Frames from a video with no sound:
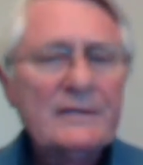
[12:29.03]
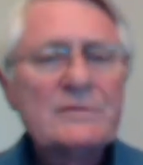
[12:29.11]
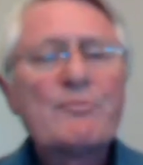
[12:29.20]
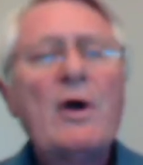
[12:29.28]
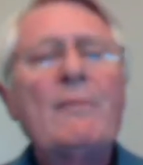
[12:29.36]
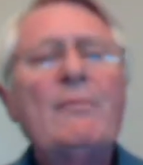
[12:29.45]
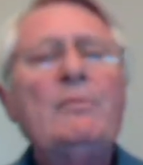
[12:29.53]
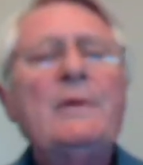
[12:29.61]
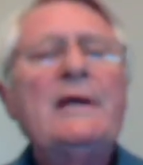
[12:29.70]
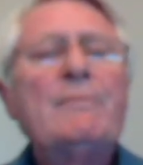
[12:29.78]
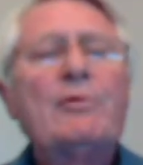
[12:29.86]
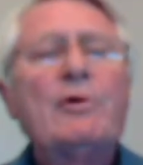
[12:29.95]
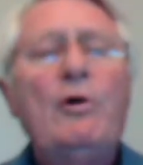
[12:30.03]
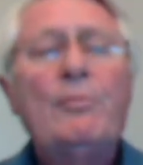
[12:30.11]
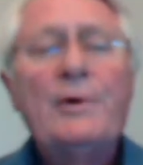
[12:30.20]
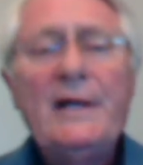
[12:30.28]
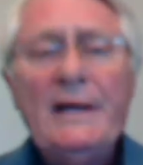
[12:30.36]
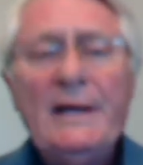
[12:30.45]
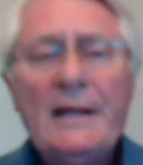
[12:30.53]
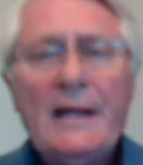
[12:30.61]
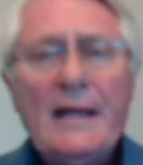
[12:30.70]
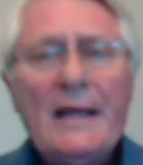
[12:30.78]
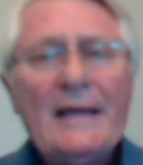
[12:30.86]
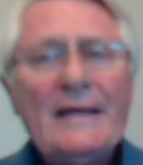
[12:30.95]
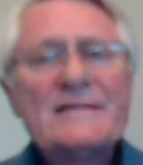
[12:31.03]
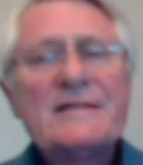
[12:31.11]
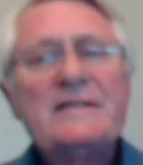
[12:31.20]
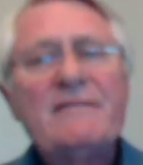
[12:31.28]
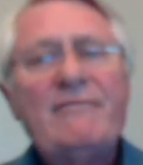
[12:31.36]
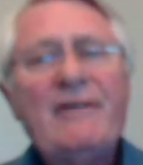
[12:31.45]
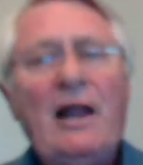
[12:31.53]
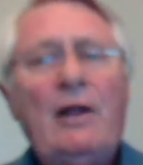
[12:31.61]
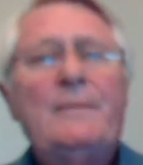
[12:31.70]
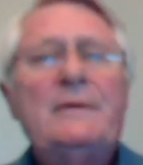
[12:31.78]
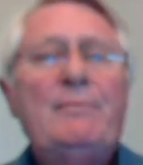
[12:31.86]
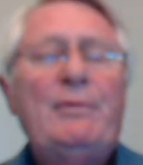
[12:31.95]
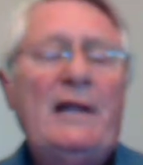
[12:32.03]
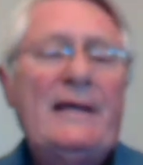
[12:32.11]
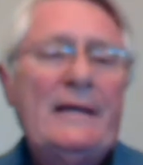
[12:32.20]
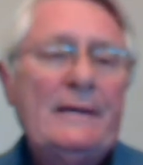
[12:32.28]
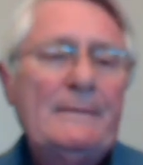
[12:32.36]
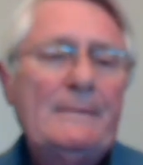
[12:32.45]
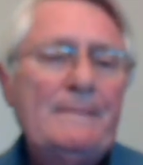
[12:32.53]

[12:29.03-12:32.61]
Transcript: is probably appropriate is a development plan.